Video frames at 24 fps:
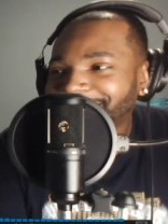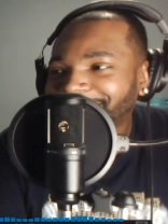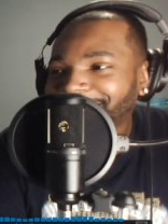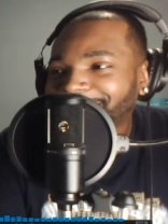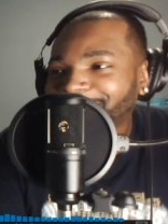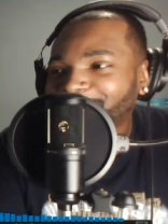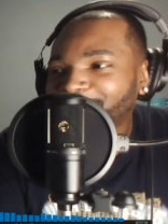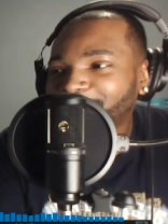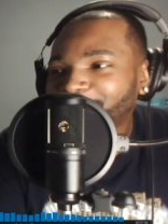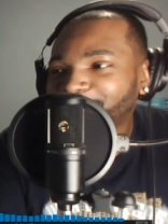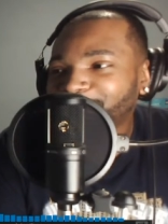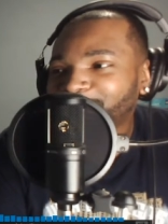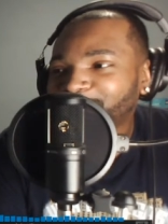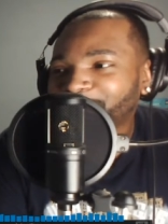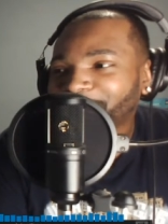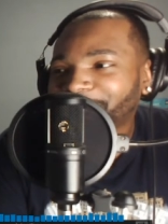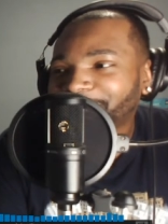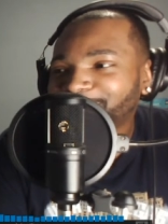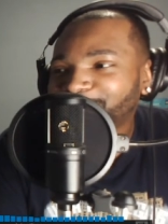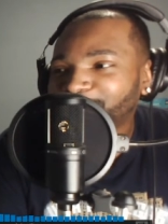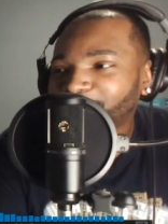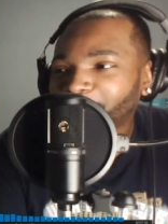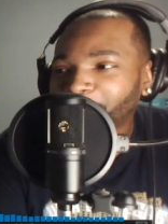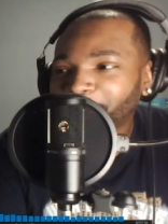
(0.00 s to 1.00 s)
Club
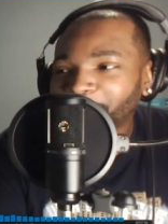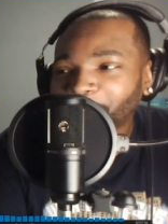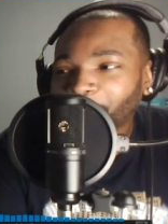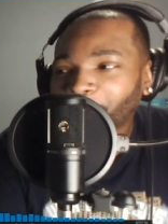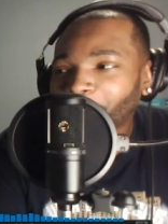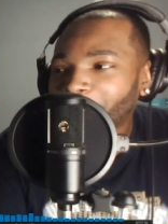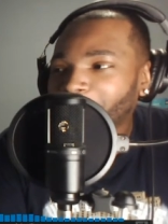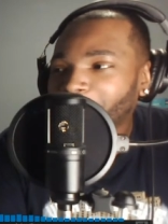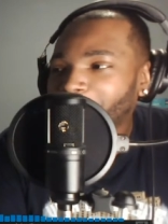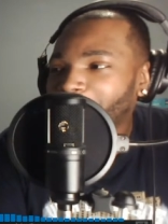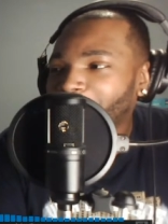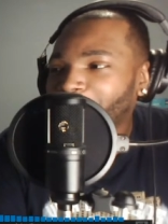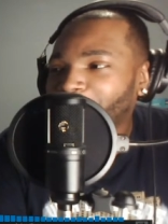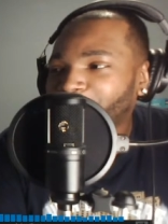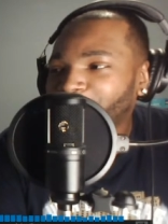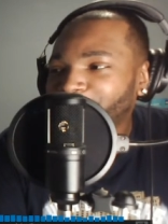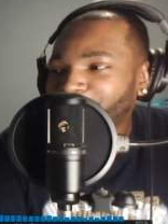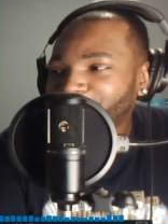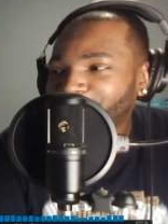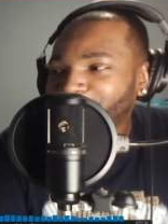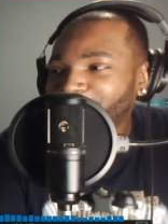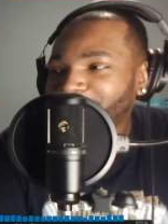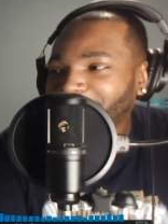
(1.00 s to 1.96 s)
Dre's will be open before June,